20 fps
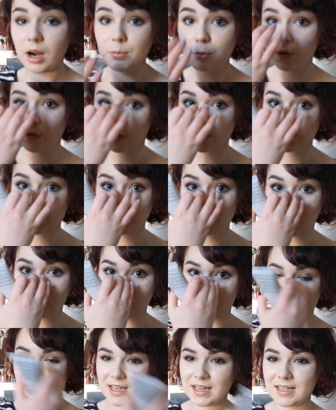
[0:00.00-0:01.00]
I move on to
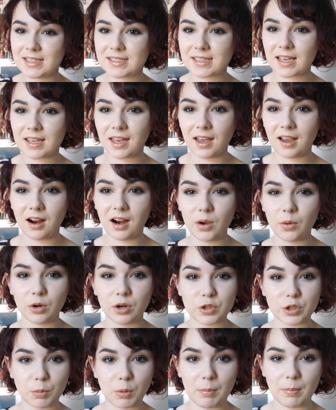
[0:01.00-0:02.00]
kind of daily skincare, I
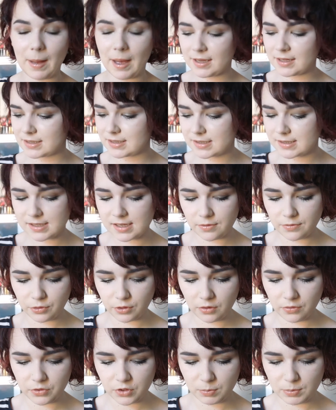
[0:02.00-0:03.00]
want to talk about masks
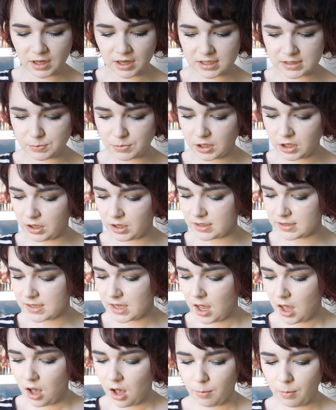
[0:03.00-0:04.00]
for a few minutes, because
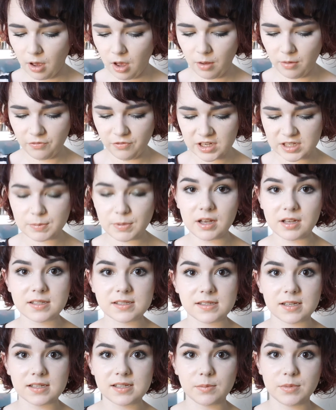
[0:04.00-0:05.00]
face
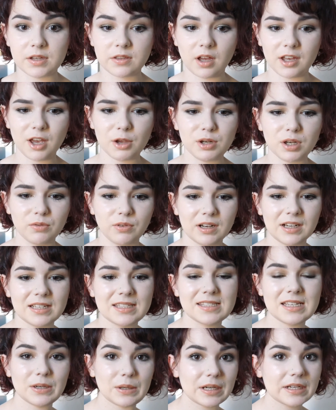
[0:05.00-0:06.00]
masks are something that I only really
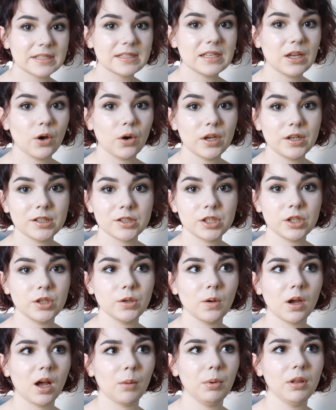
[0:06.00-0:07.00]
seriously got
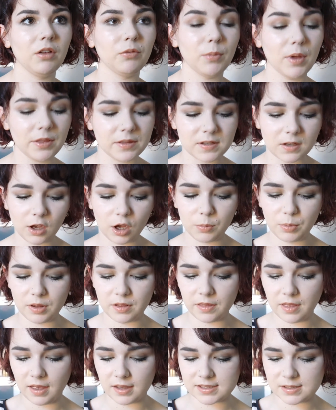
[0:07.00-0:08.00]
into a couple of months ago,
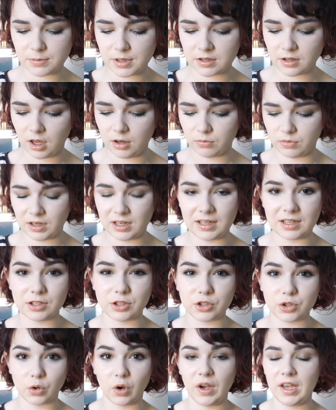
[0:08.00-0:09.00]
but they're something that I really
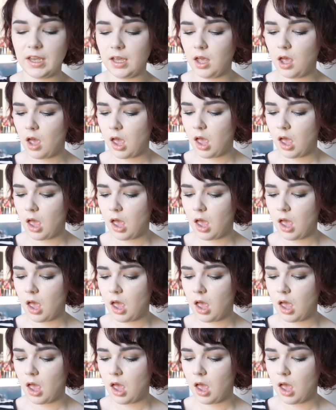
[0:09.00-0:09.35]
enjoy.